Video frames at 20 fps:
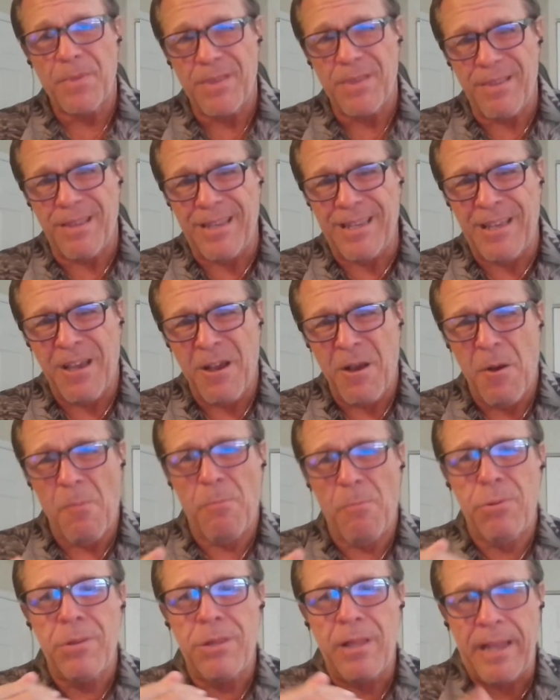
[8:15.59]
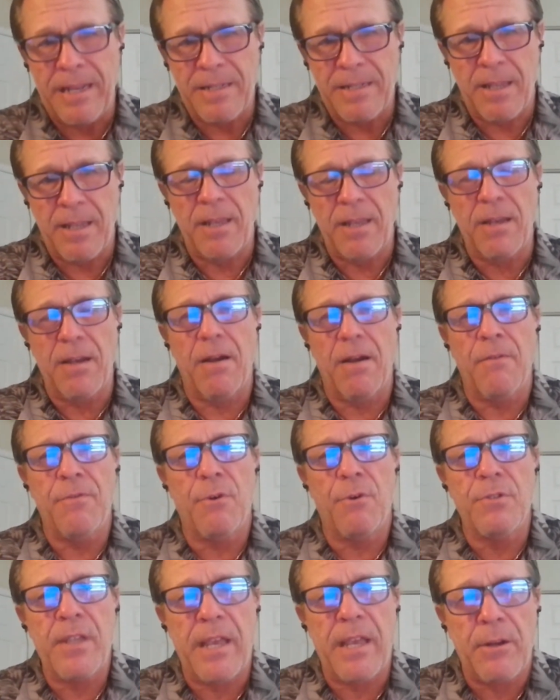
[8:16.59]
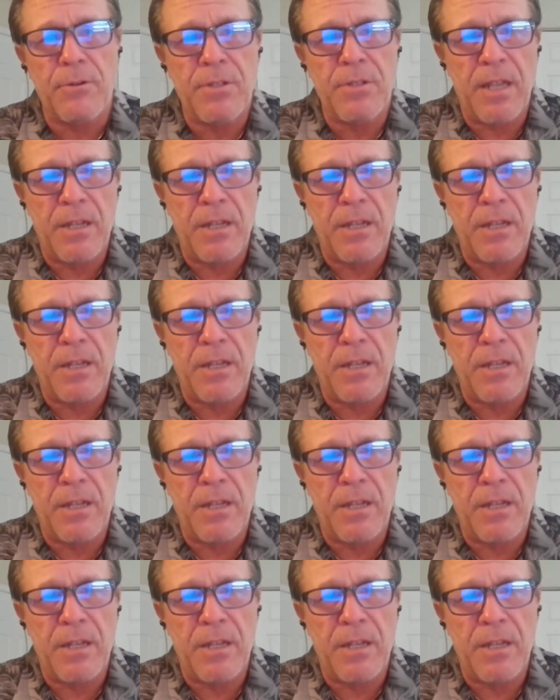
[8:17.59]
The planting of those acres